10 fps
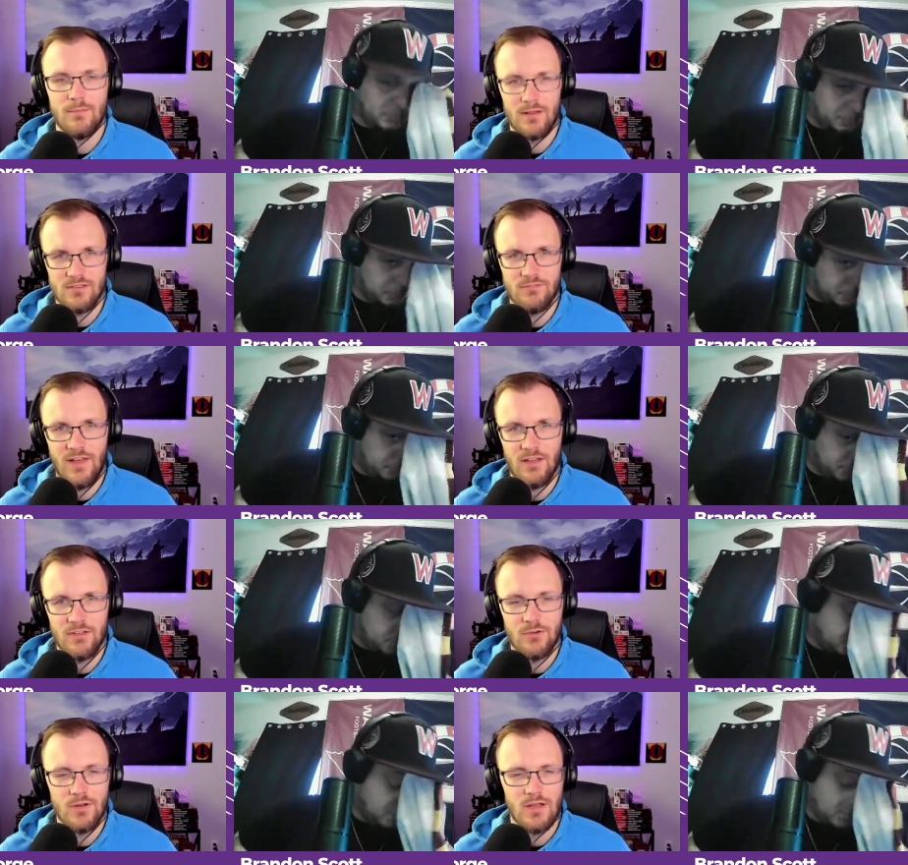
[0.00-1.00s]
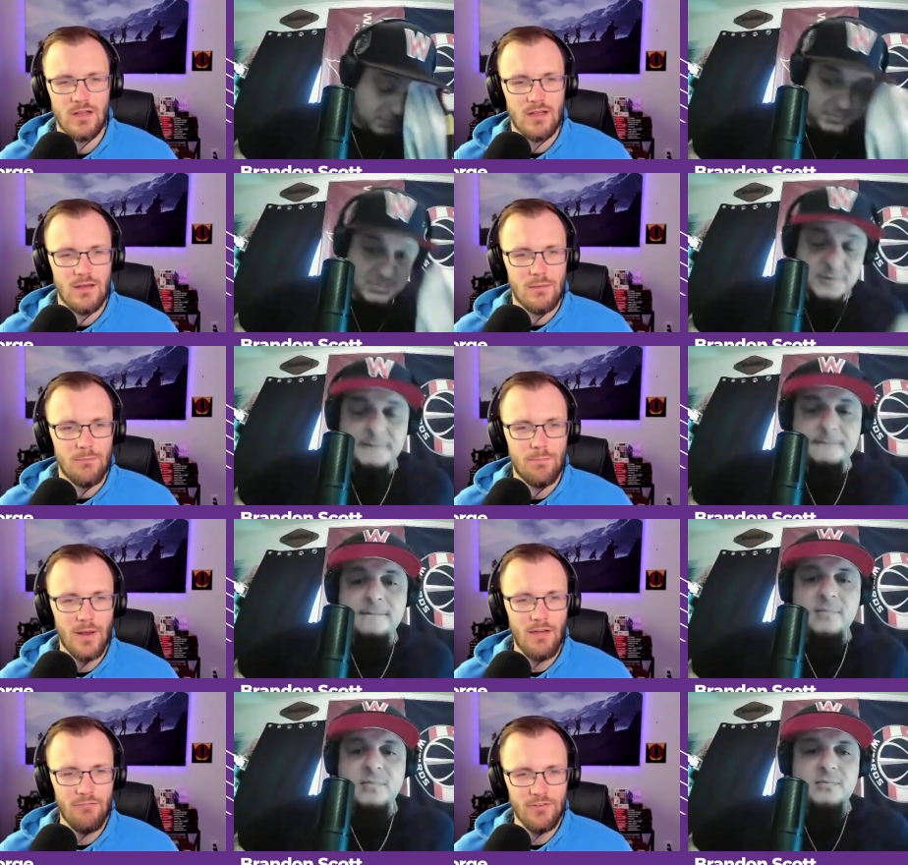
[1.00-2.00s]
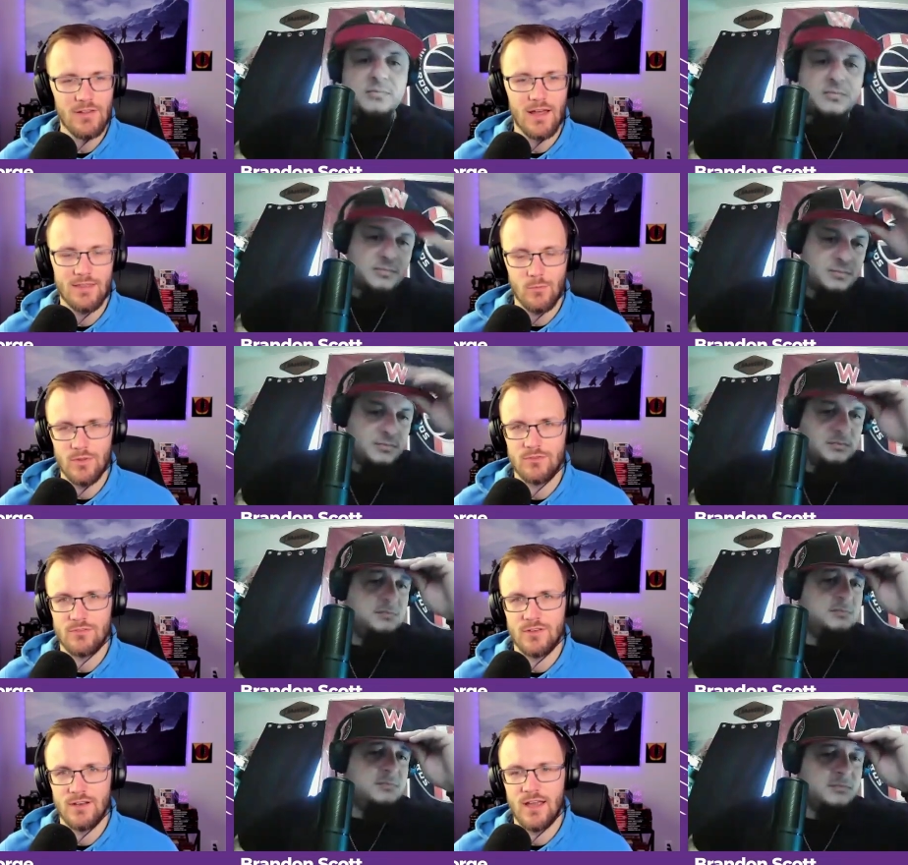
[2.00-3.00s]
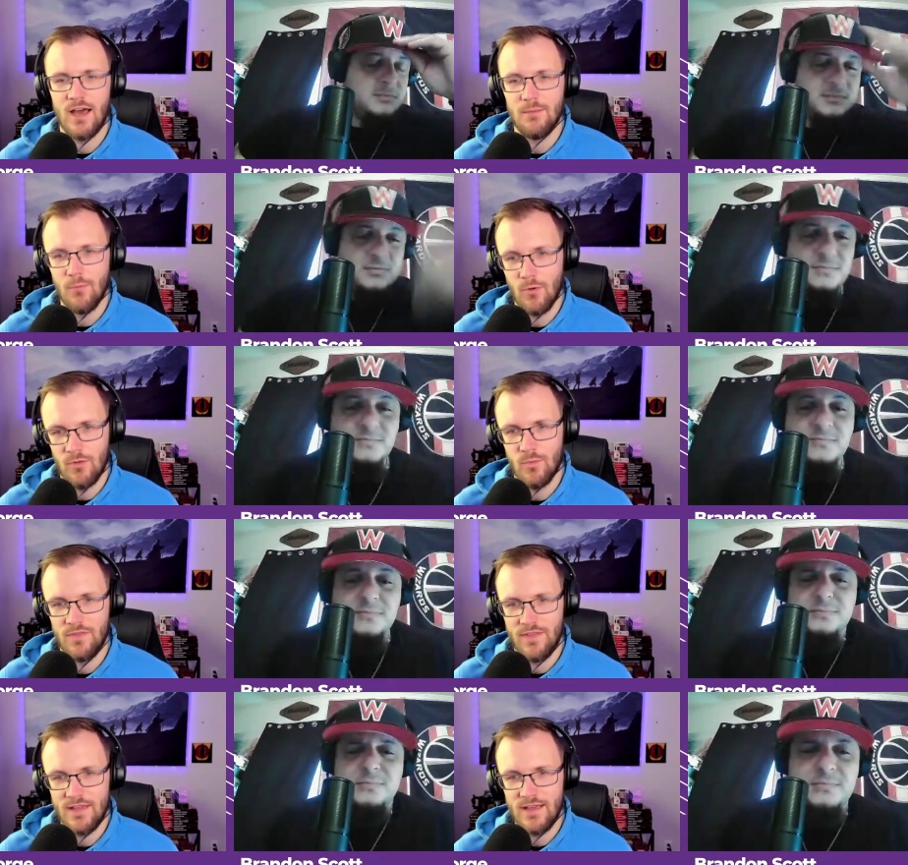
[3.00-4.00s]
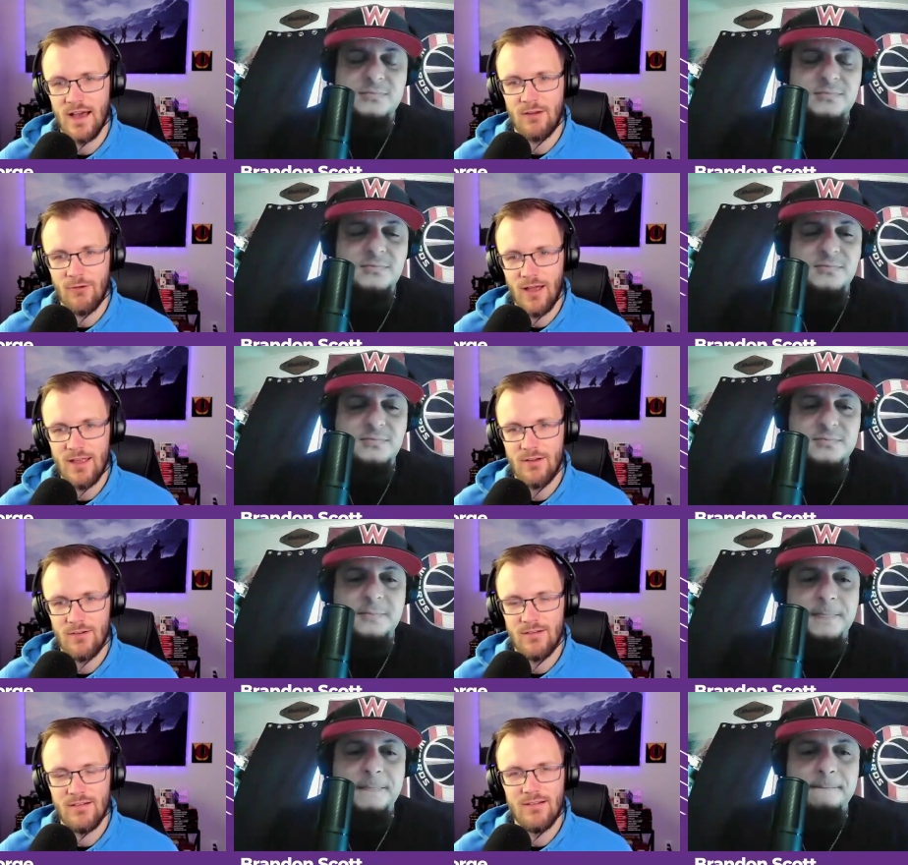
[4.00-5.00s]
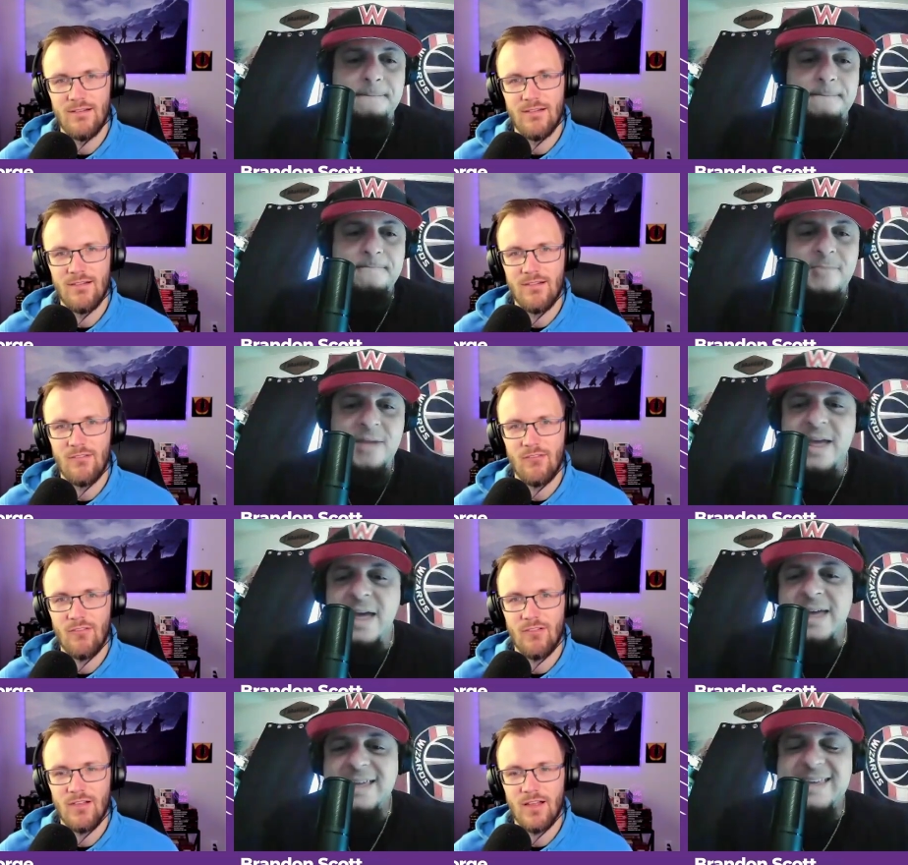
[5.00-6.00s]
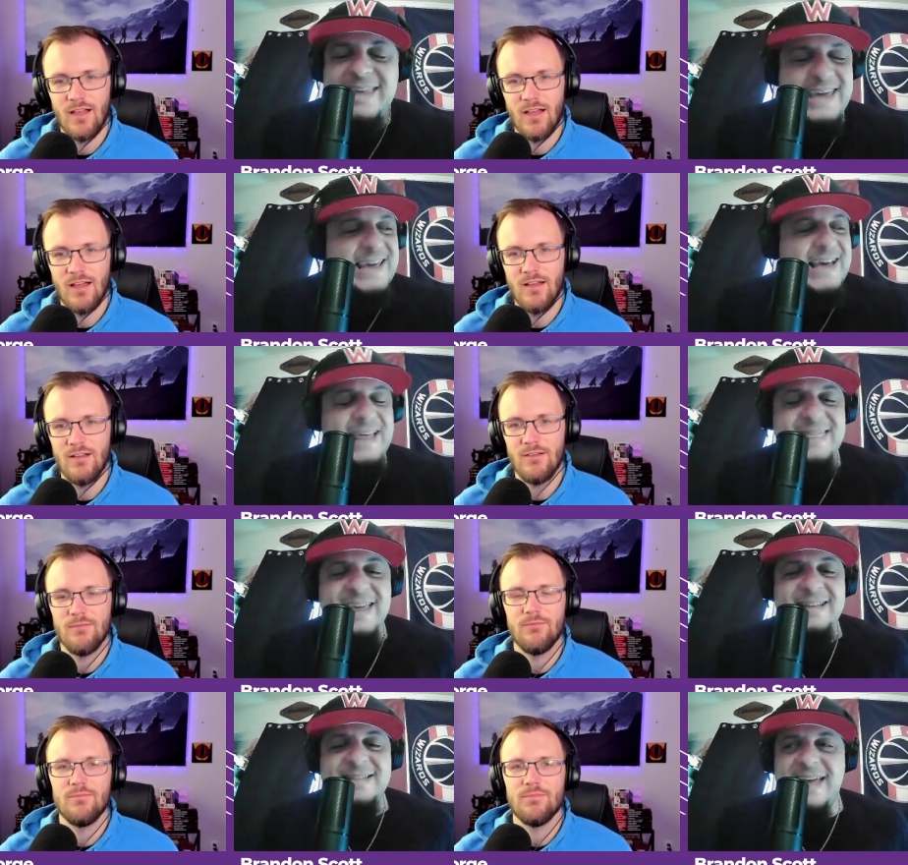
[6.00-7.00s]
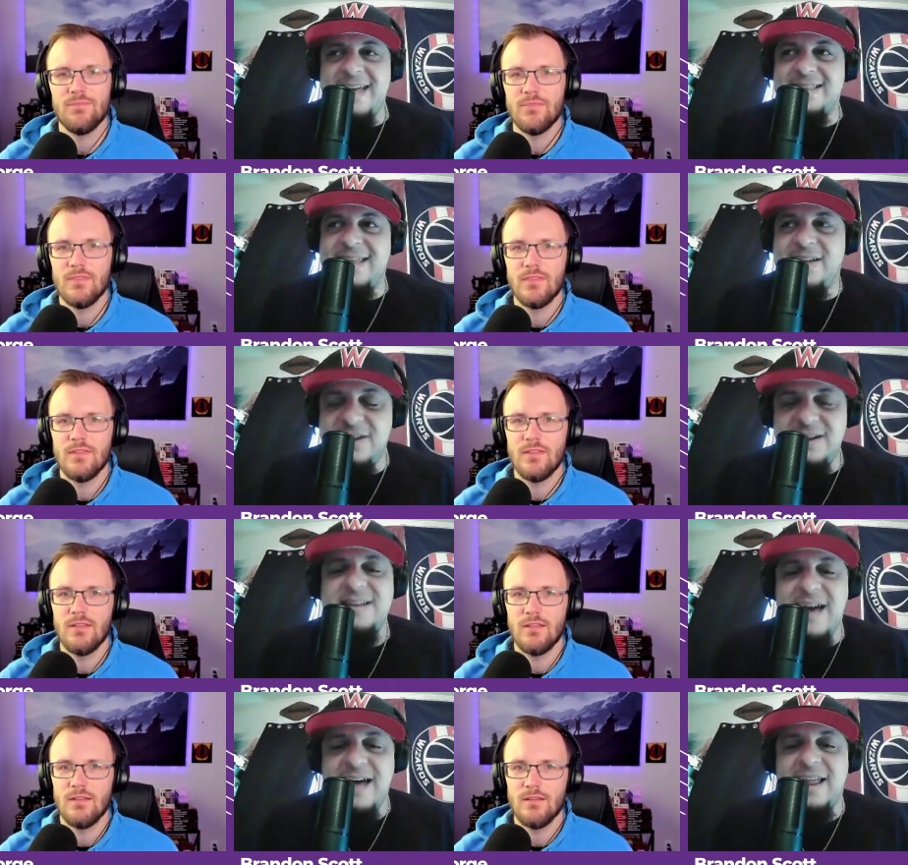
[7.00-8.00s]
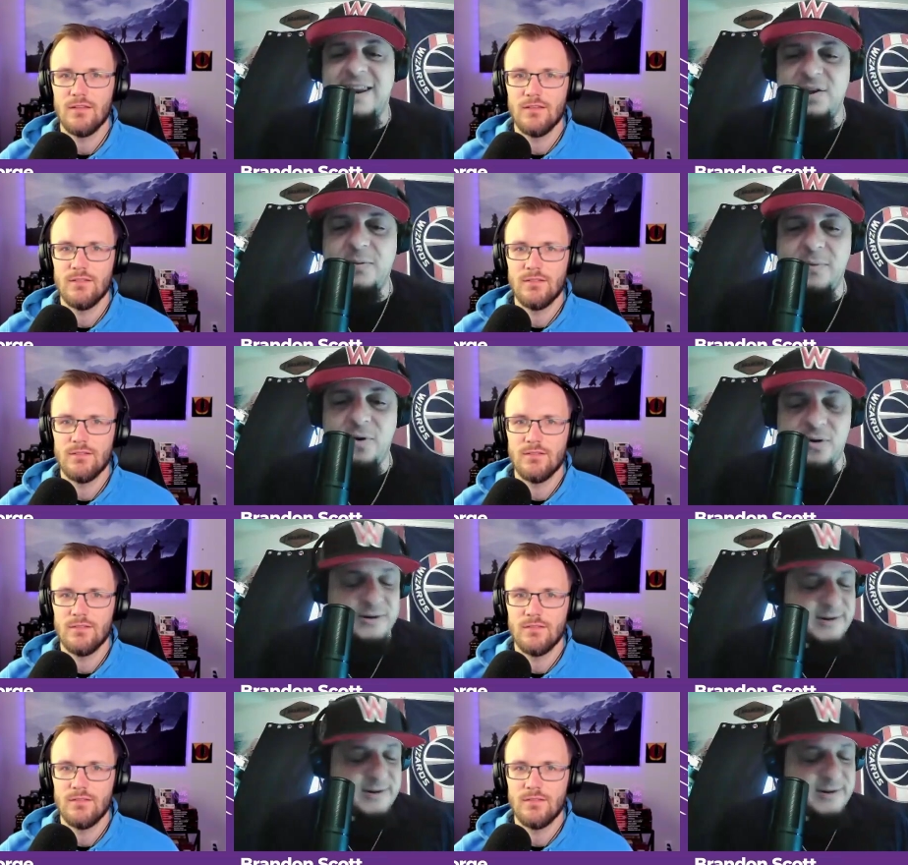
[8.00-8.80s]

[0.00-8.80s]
Speaker 1: amounts of value, but I feel like the Wizards could have gotten more than what they got, right?
Speaker 2: Yeah, I think that they could have got a little more.